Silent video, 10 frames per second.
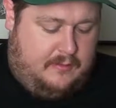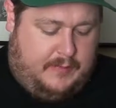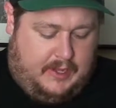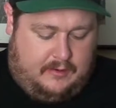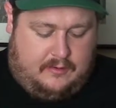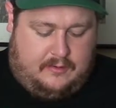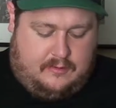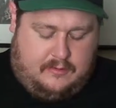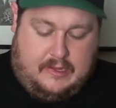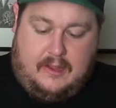Man,
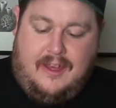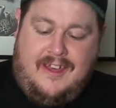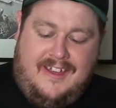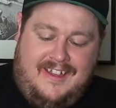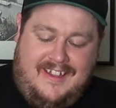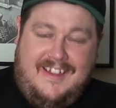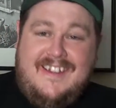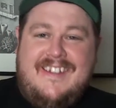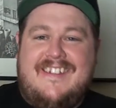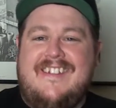
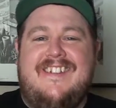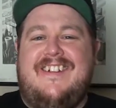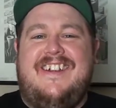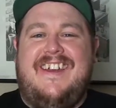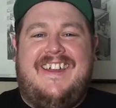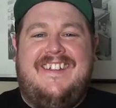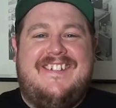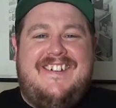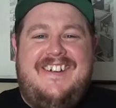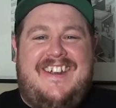this is
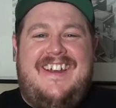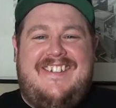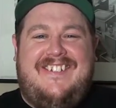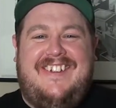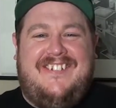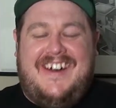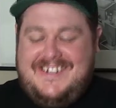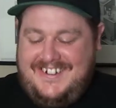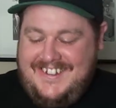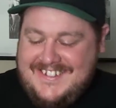ridiculous. Are you guys really
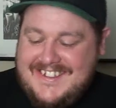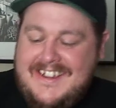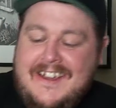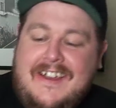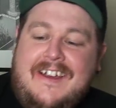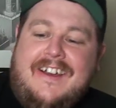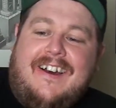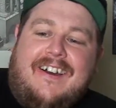watching this?